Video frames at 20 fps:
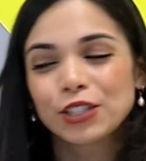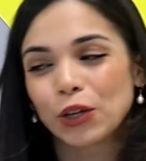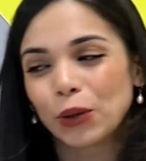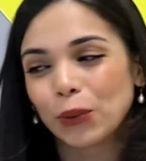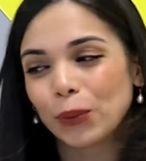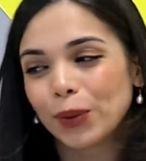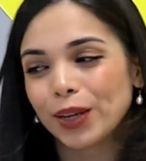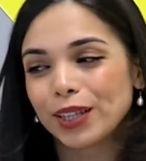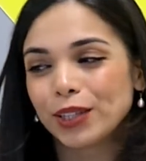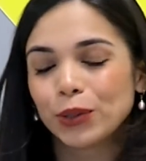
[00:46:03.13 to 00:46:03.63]

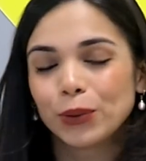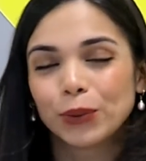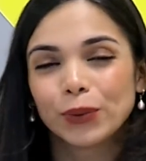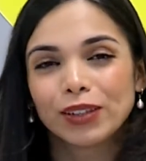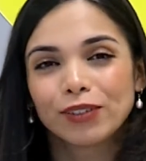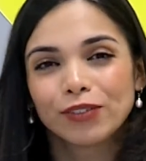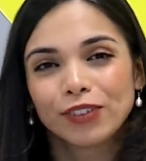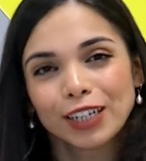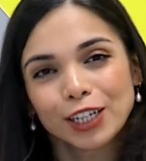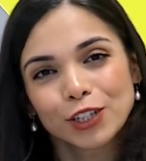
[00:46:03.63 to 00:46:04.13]
So when you
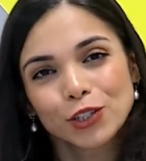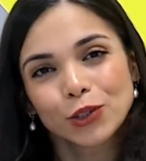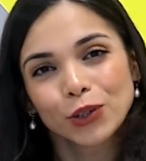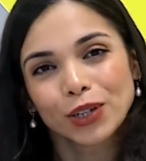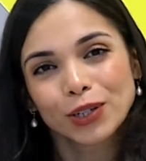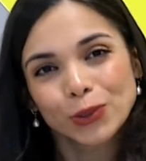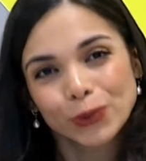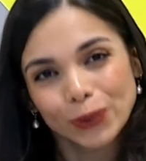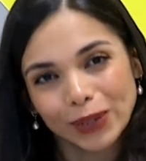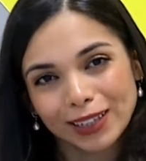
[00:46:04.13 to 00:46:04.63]
will finish
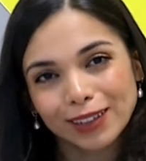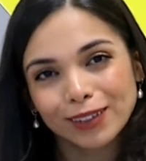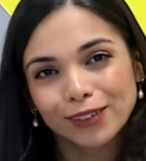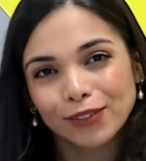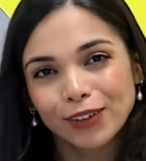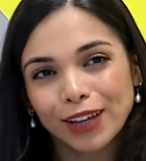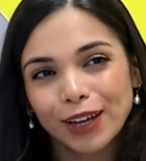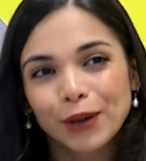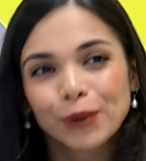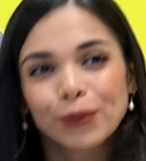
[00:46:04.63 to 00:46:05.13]
your
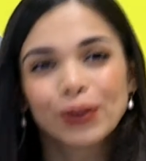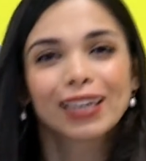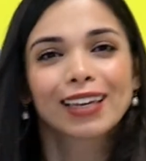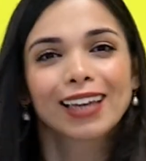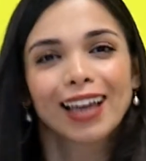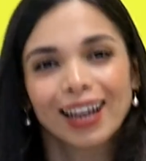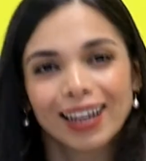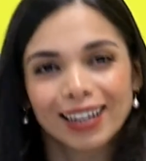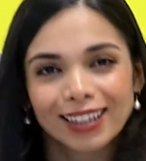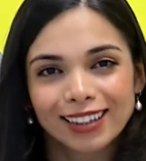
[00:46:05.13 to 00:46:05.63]
12, we
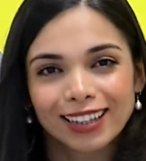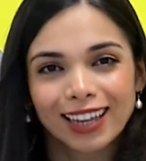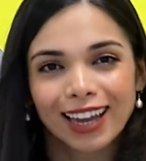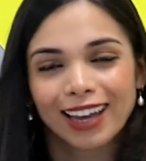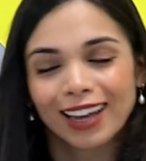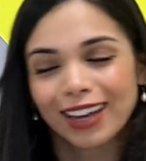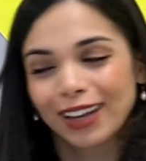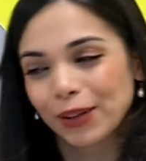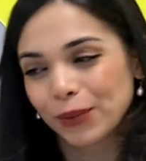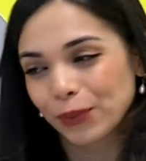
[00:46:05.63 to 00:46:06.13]

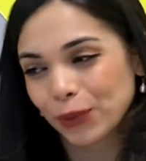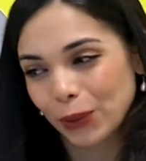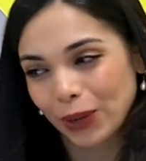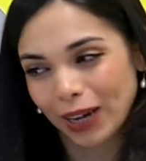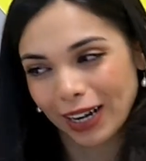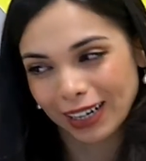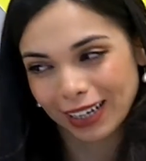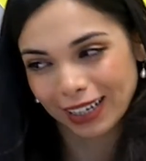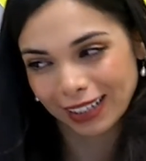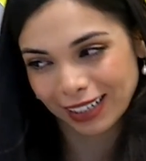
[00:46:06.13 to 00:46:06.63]

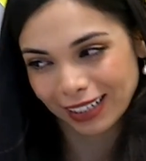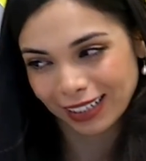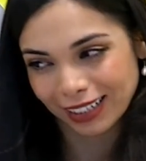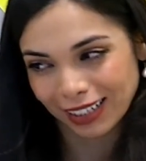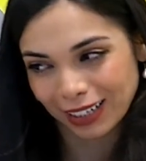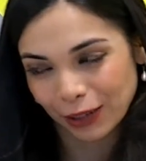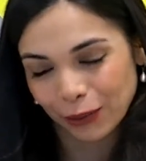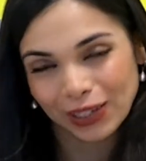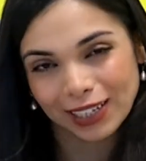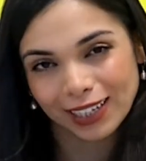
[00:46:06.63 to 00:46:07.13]
are
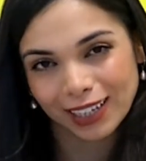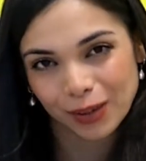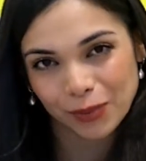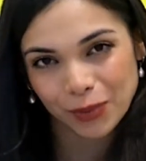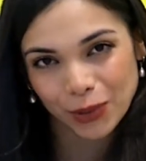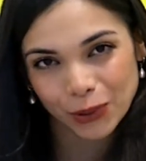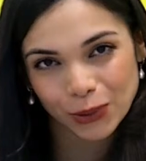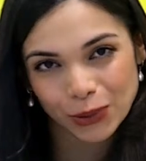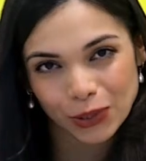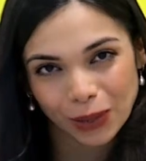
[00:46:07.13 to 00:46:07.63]
gonna
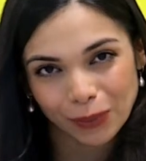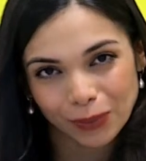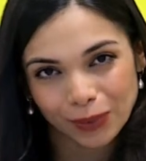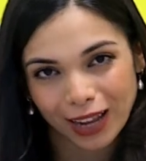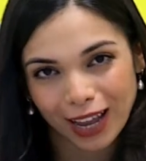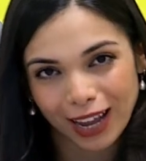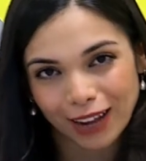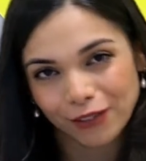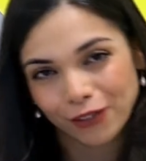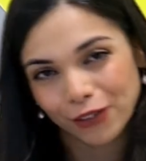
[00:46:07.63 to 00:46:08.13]
welcome you to
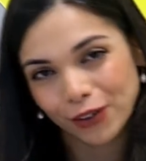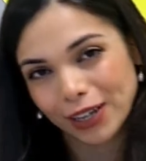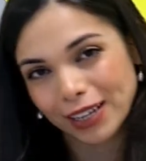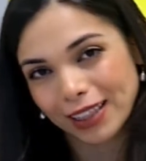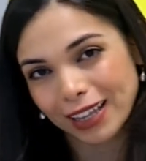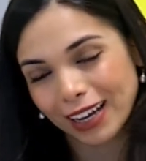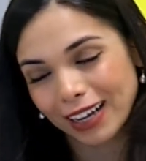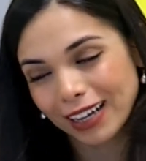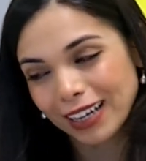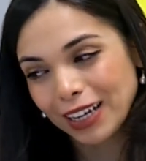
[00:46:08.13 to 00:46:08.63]
apply for
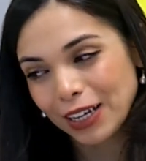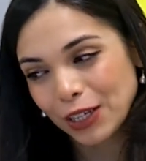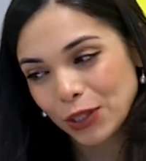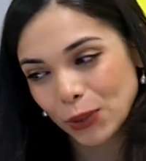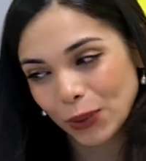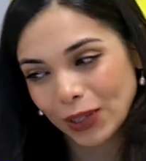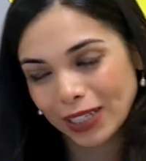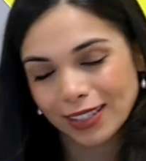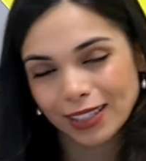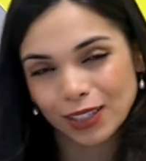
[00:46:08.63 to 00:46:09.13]
the
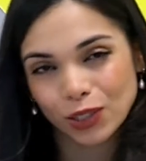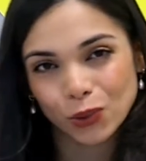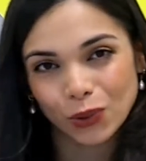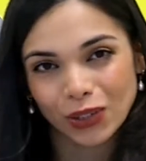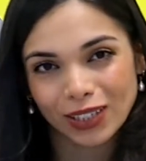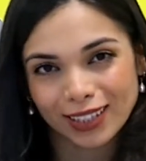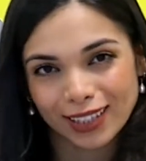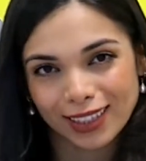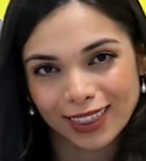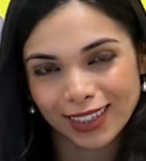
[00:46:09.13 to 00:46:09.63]

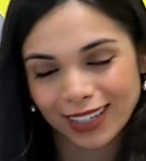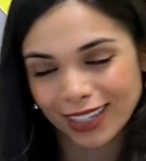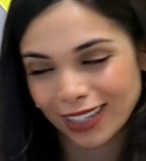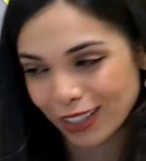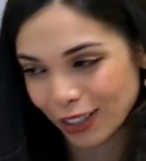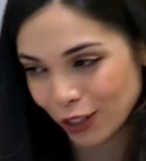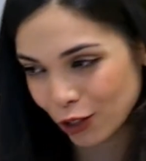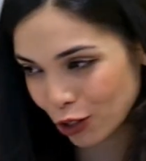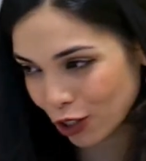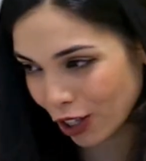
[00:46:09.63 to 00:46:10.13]
2023,
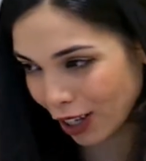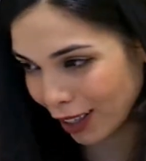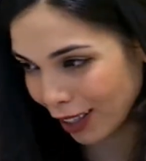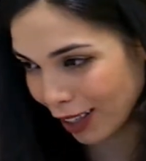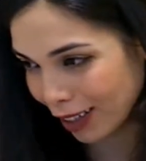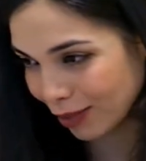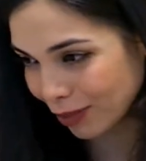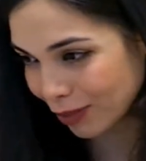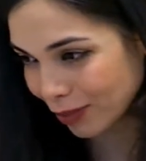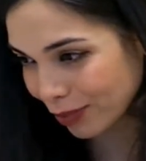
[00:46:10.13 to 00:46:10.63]

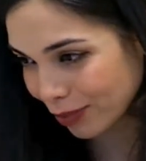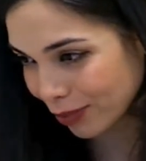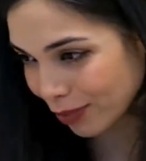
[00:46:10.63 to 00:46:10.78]
inshallah.